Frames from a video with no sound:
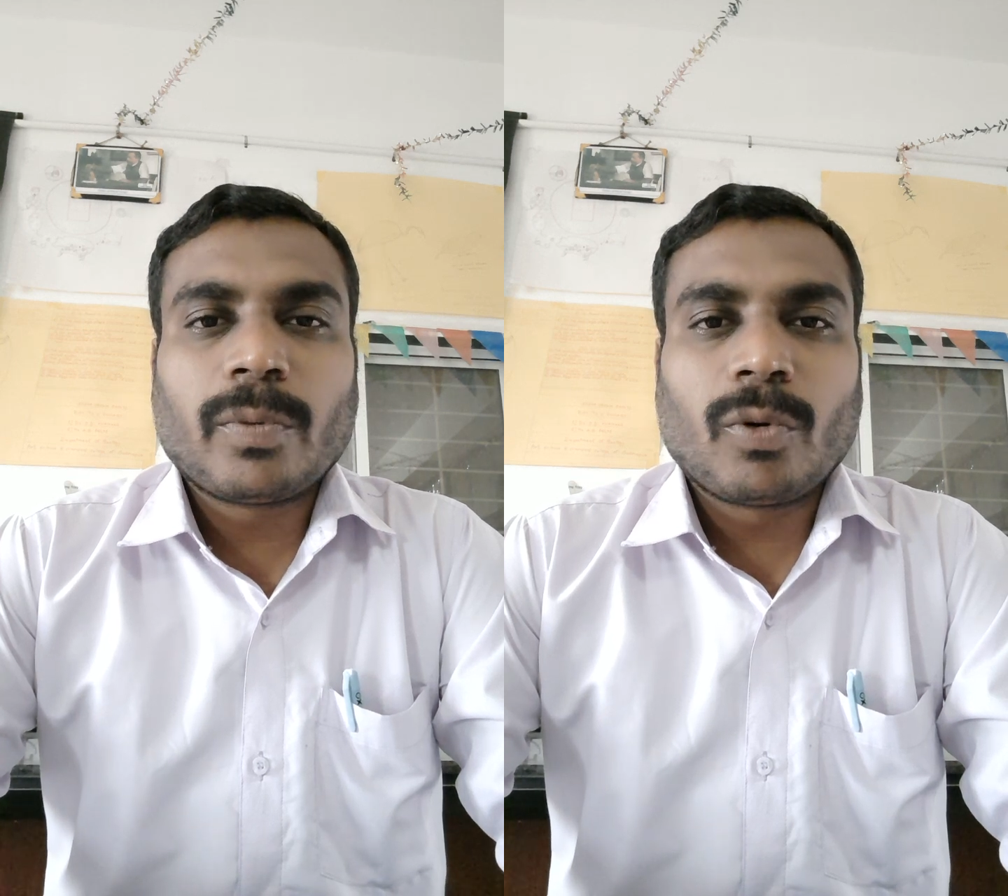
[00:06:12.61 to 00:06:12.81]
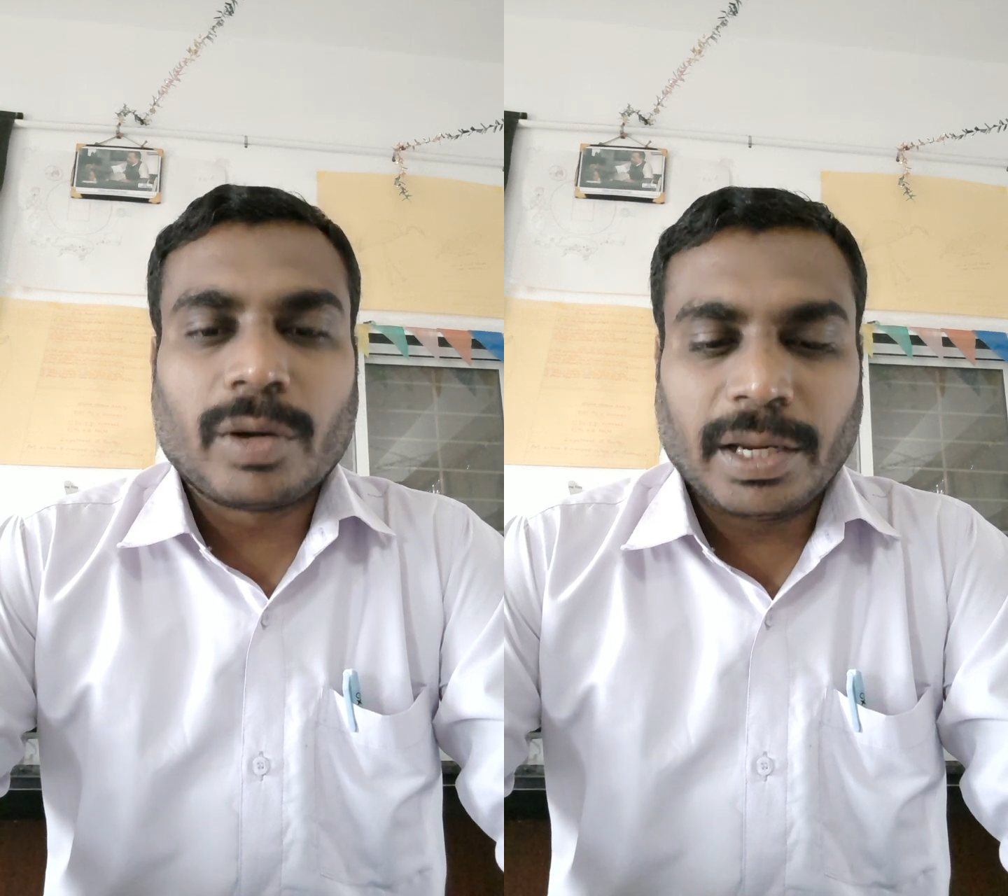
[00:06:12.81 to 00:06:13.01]

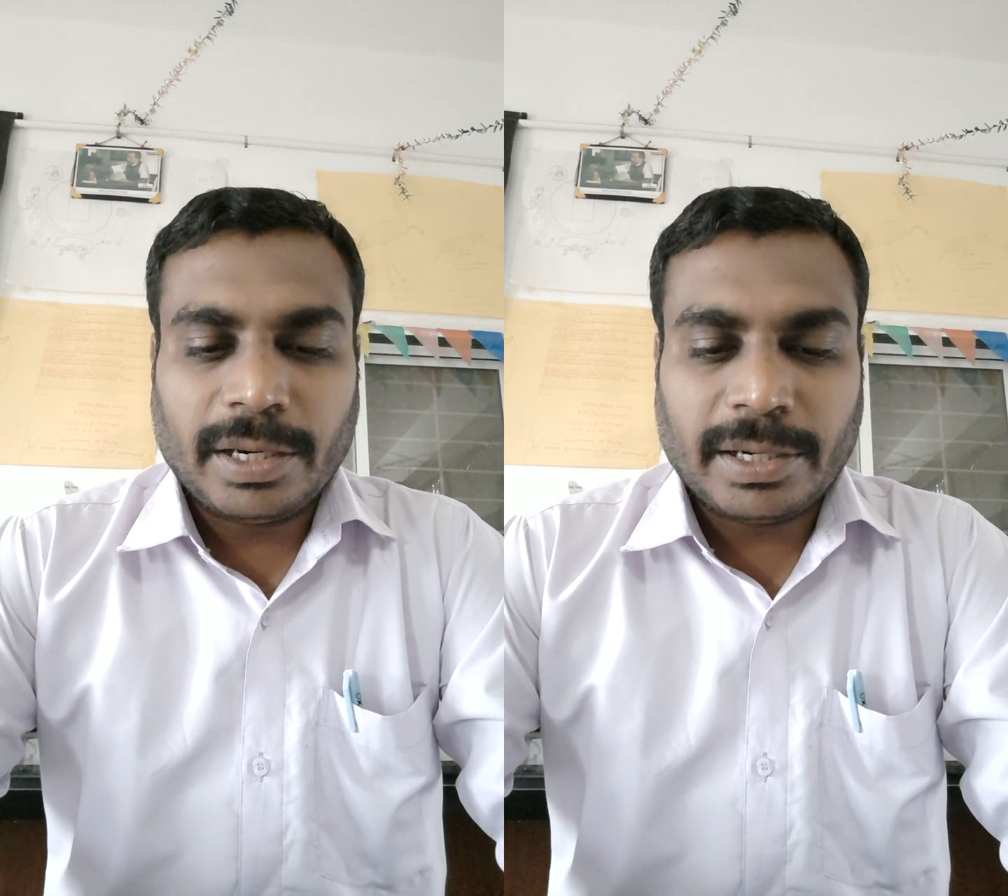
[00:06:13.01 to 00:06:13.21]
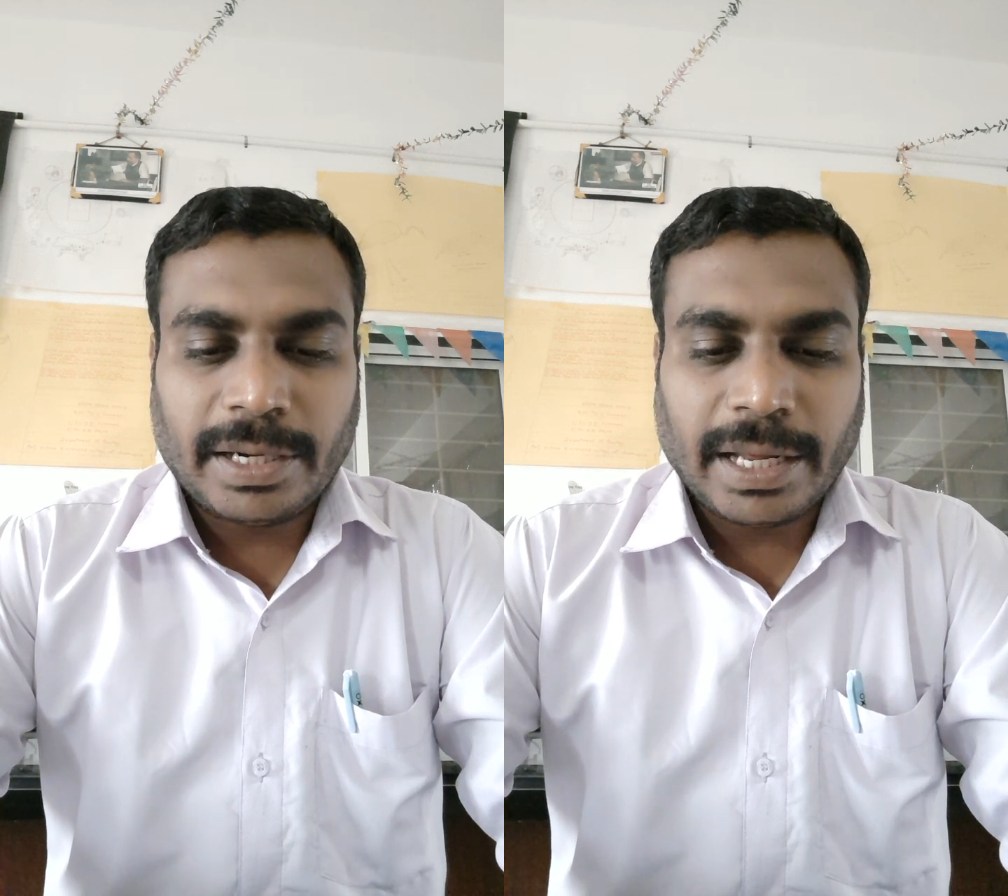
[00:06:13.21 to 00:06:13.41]

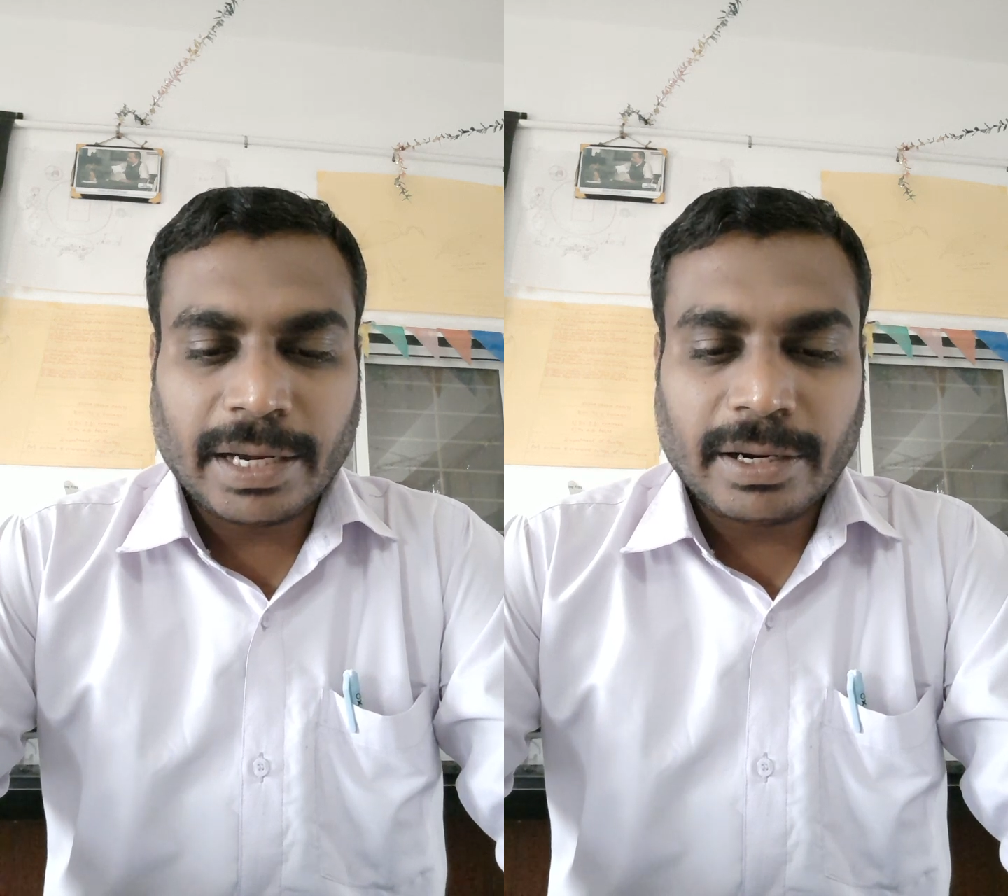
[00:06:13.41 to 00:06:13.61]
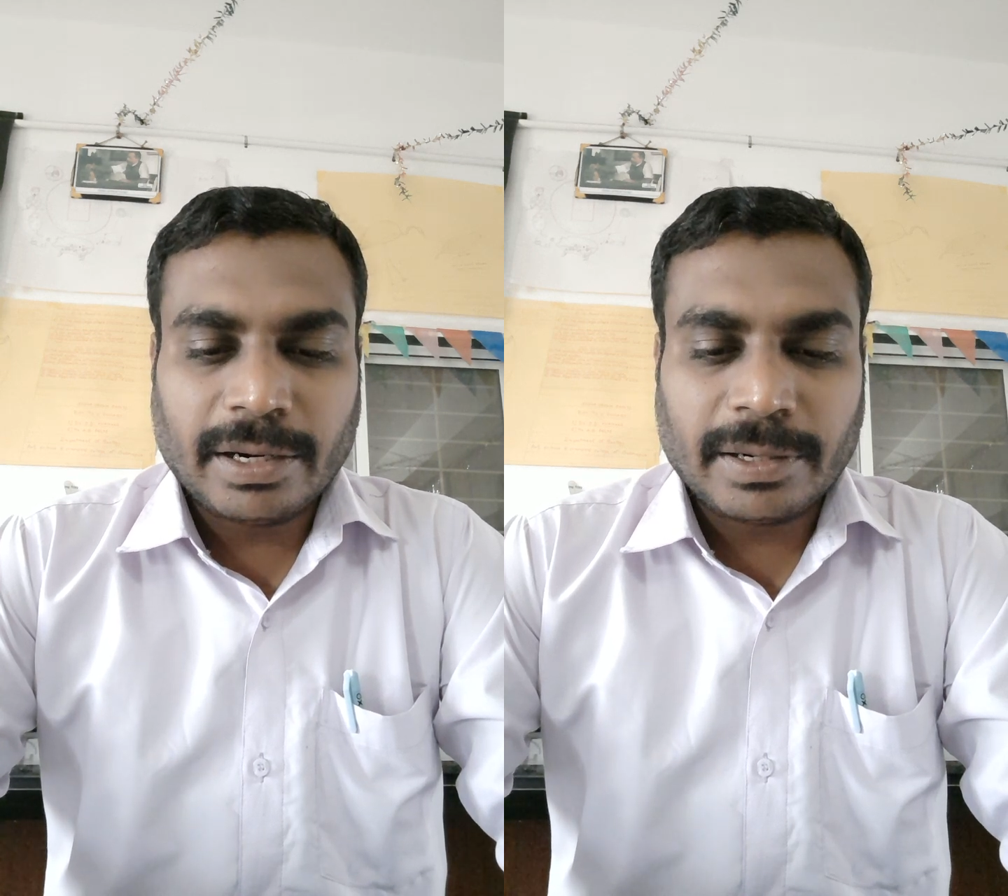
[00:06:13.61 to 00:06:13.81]
protein
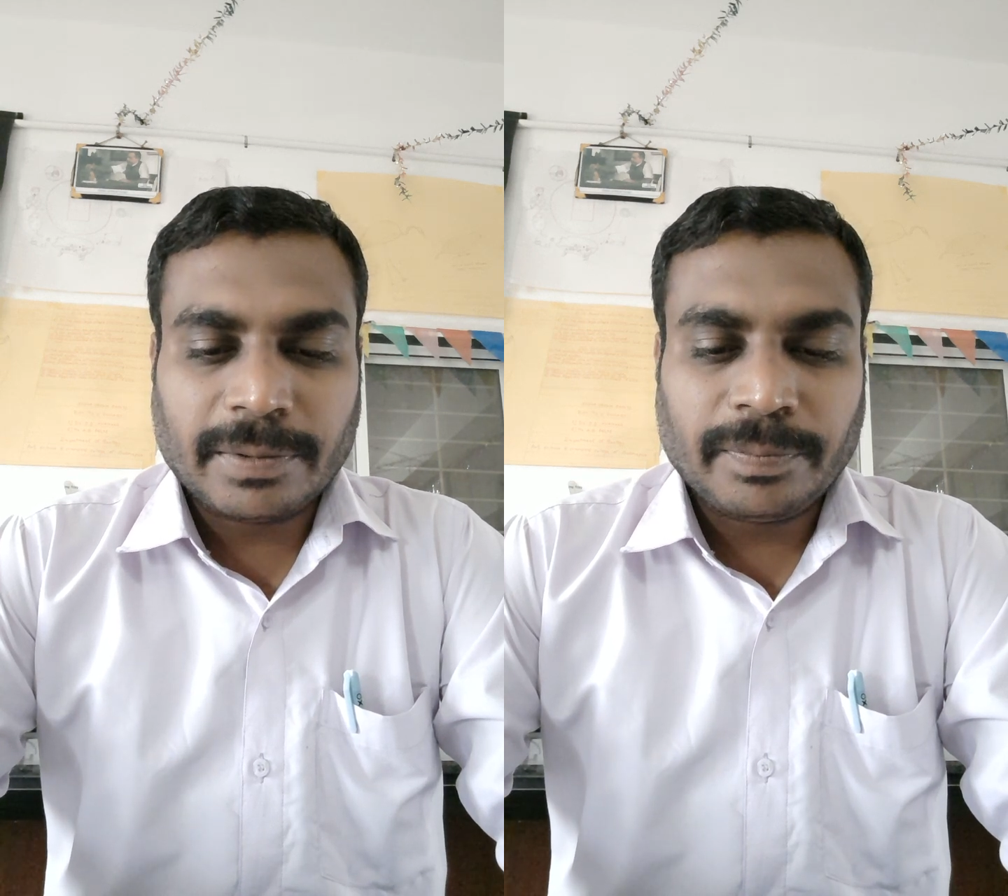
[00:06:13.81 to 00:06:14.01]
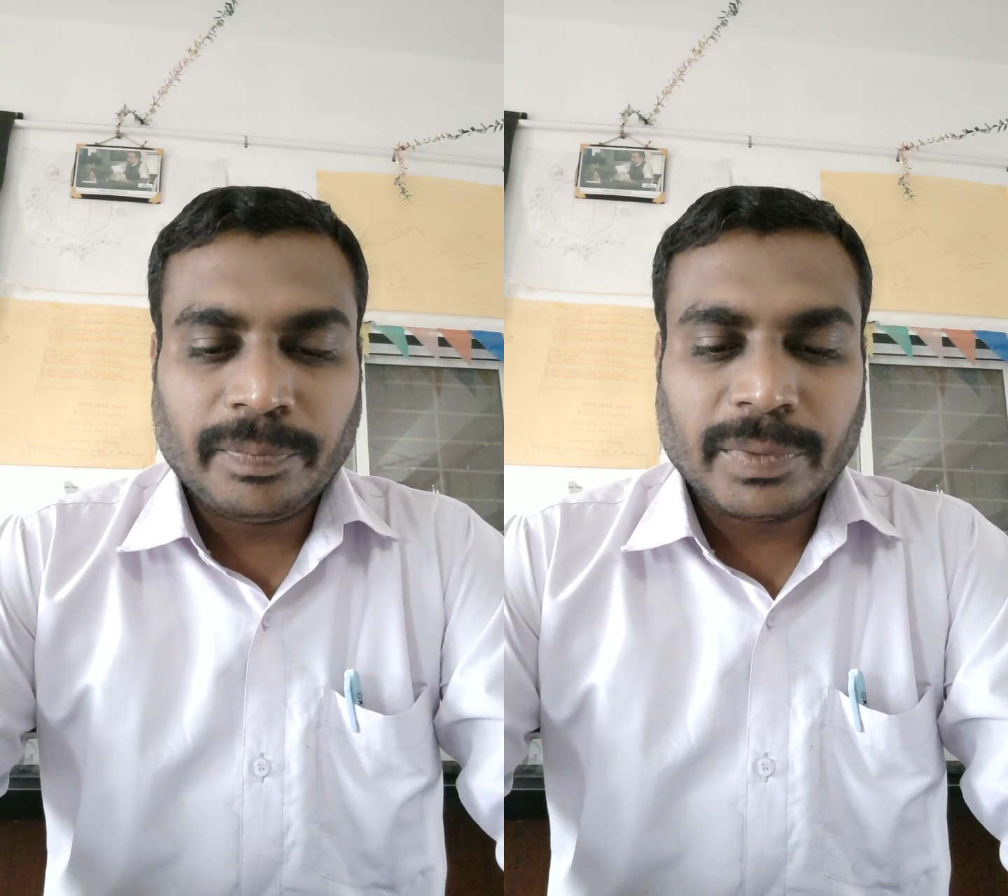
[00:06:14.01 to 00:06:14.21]

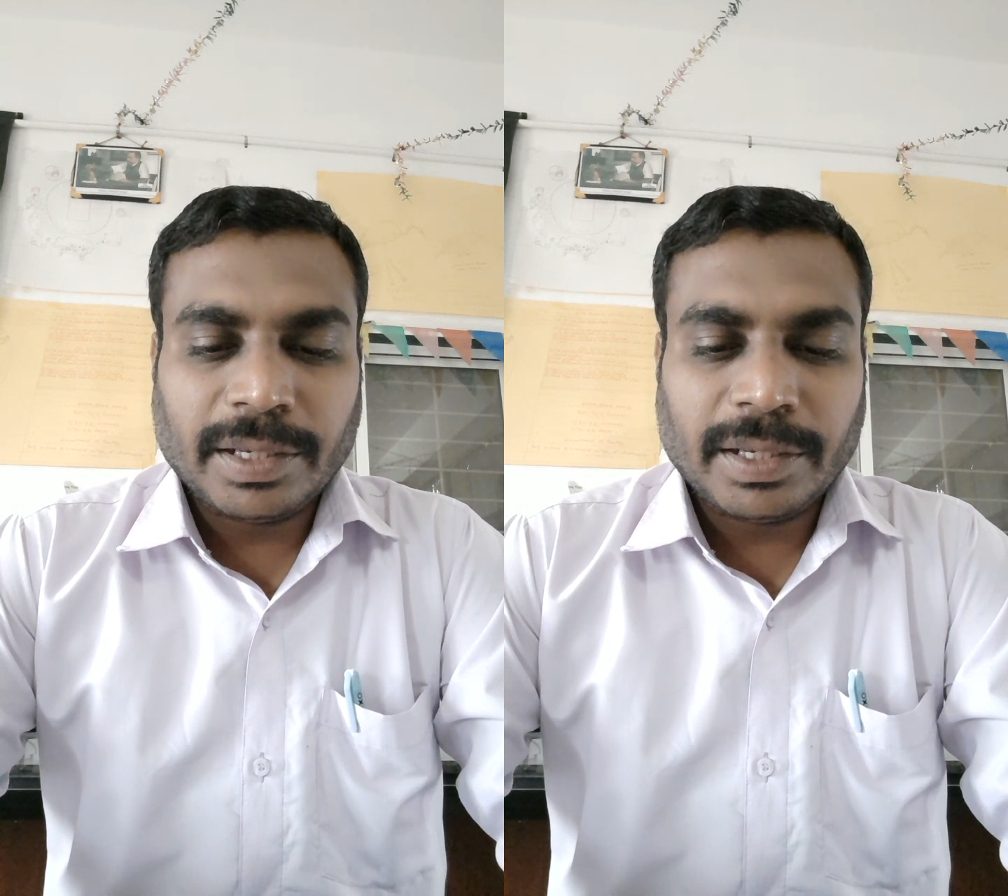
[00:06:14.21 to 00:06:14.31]
taken